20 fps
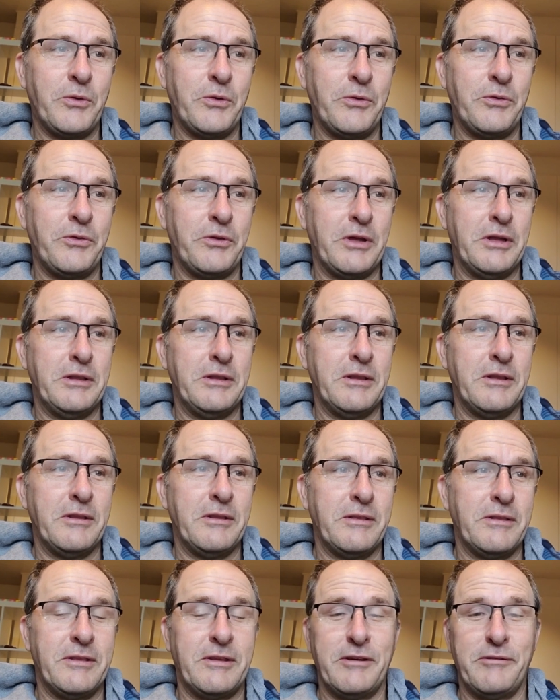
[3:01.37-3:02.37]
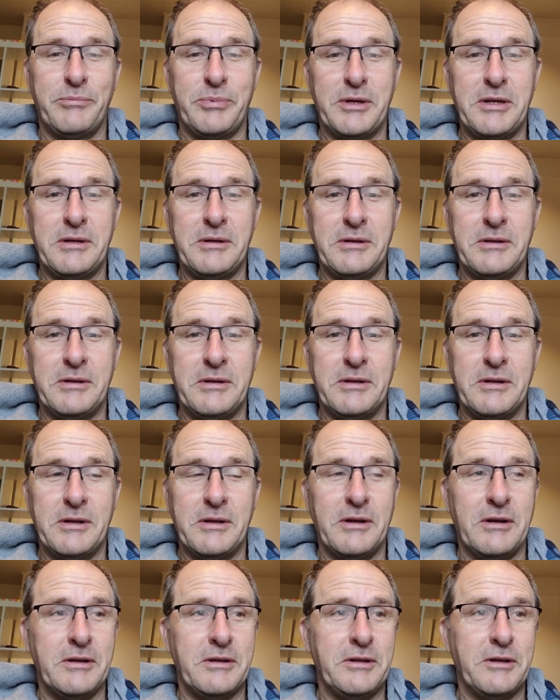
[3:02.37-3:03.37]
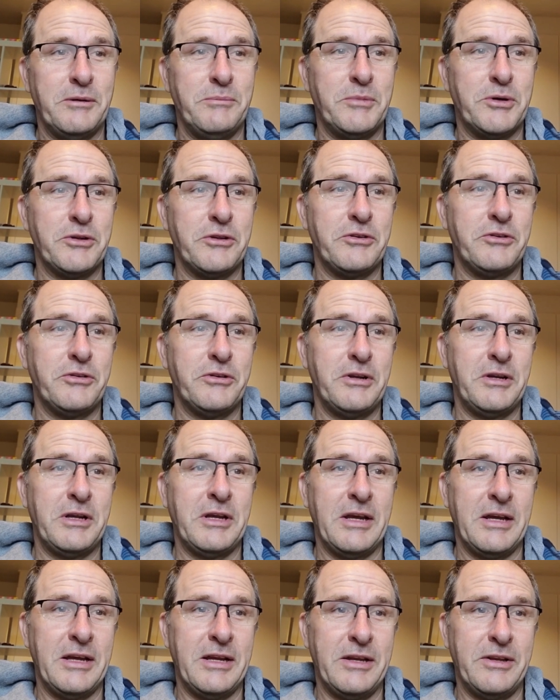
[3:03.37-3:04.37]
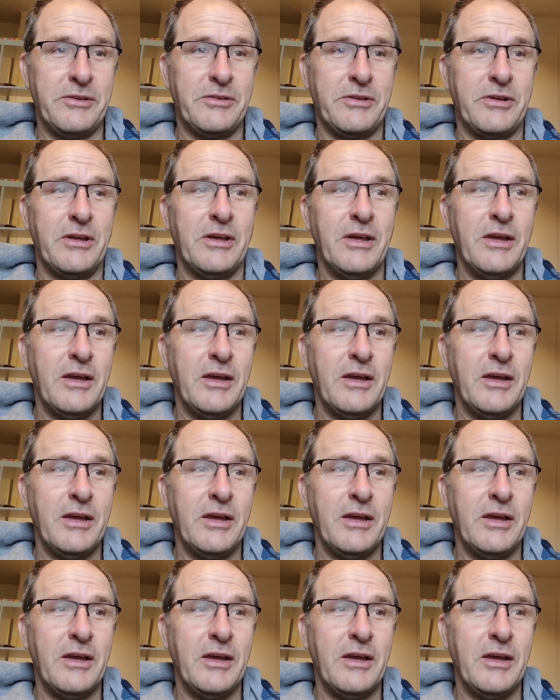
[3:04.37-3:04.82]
forth, and they've been monitoring and